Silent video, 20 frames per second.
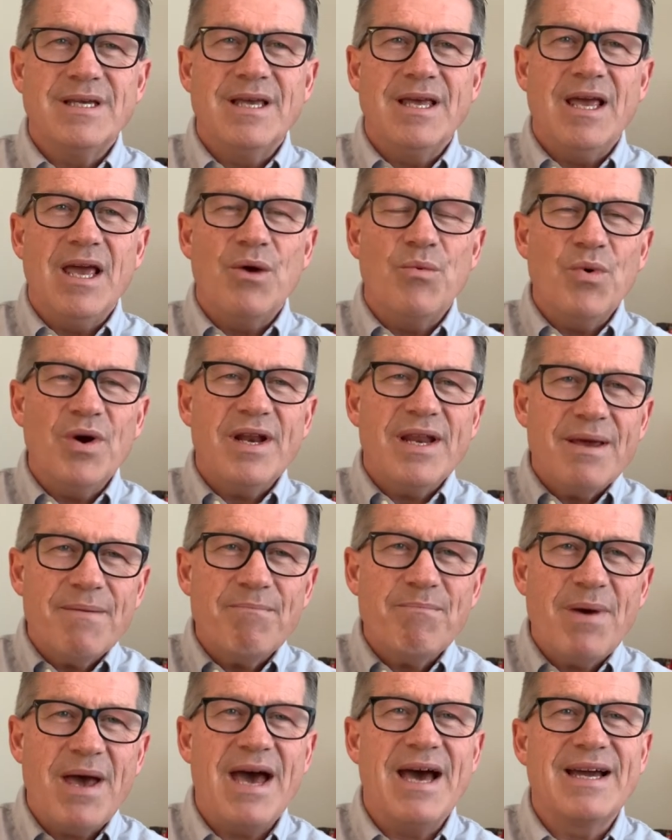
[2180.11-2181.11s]
What
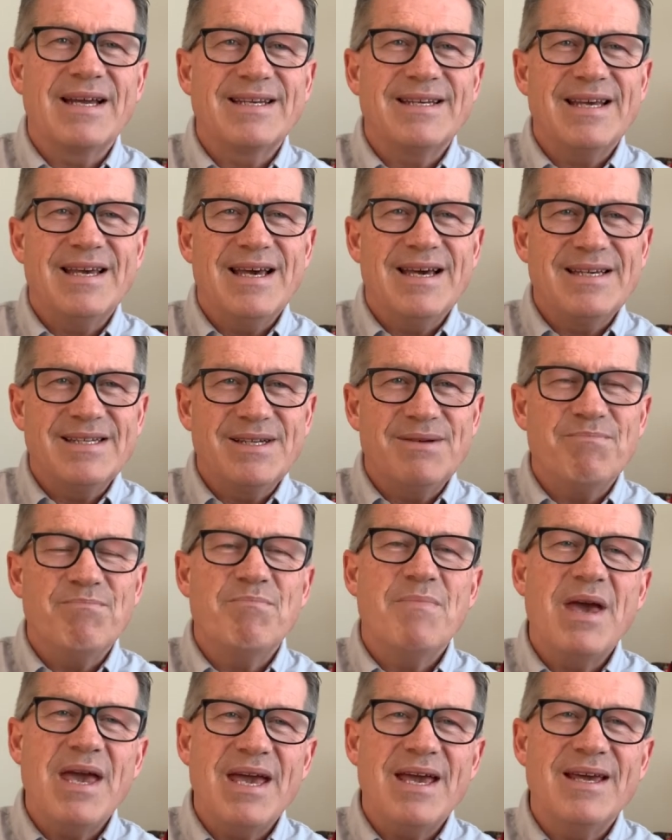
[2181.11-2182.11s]
impact has it
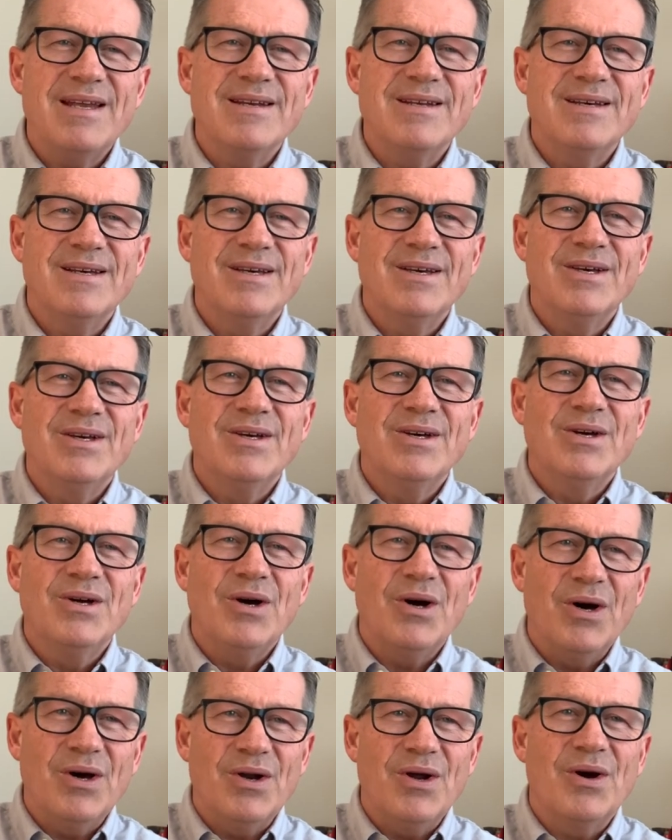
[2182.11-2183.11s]
made
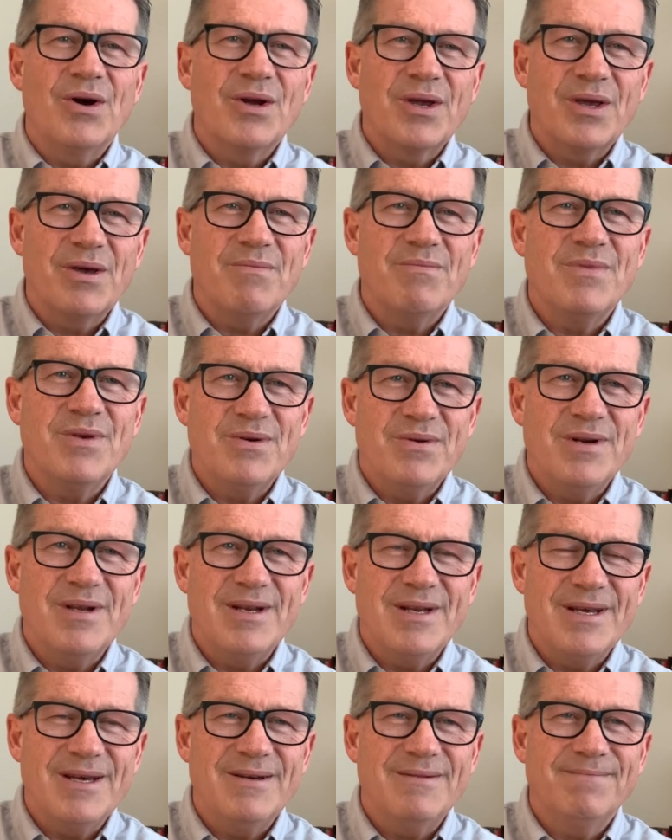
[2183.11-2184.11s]
on our
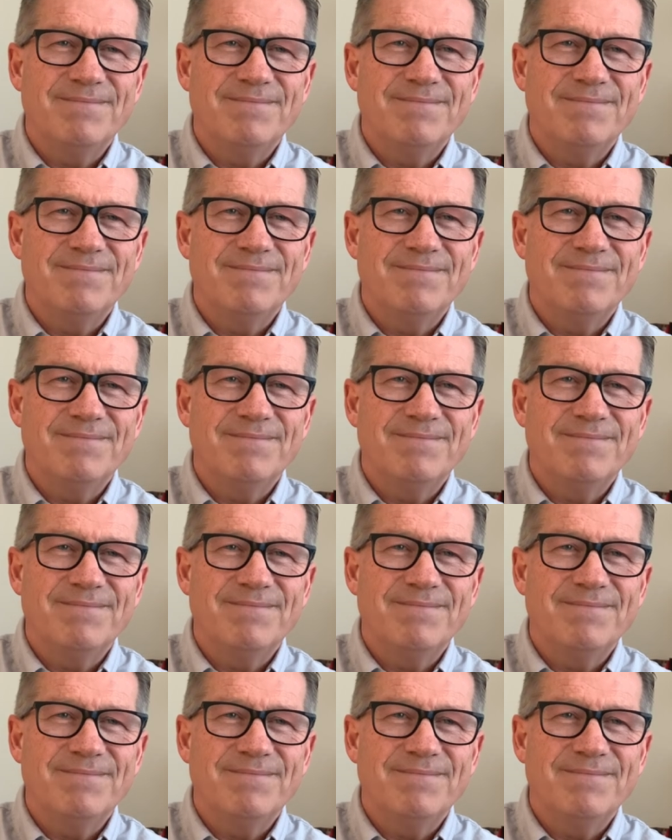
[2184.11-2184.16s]
community?